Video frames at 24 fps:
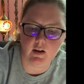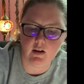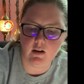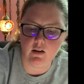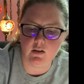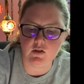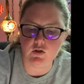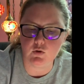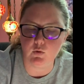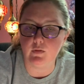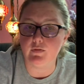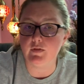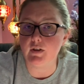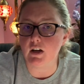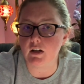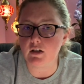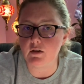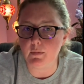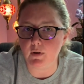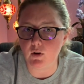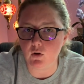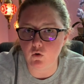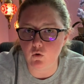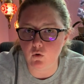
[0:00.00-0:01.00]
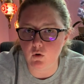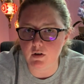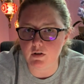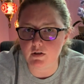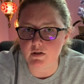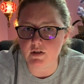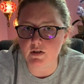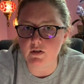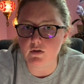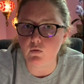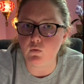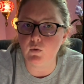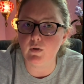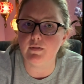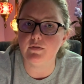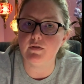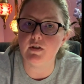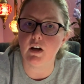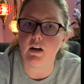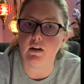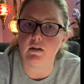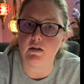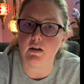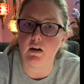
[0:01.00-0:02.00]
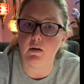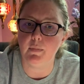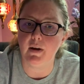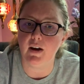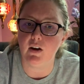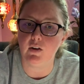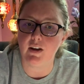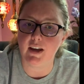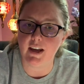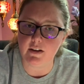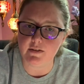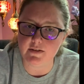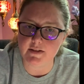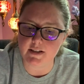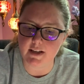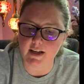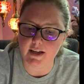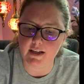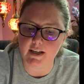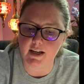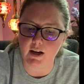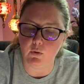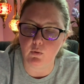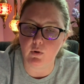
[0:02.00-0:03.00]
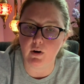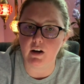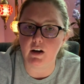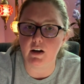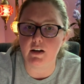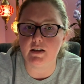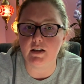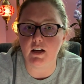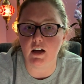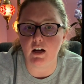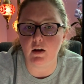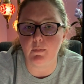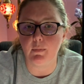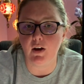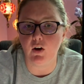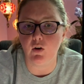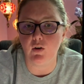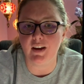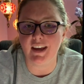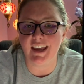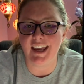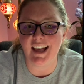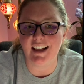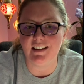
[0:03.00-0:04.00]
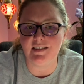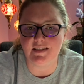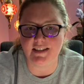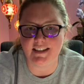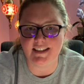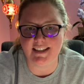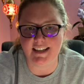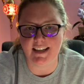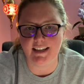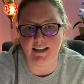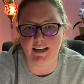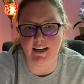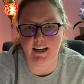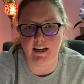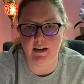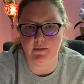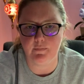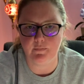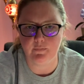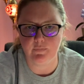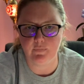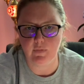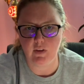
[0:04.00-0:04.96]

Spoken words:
So we've talked about quartz, we've talked about calcite, now we're going to talk about chalcedony.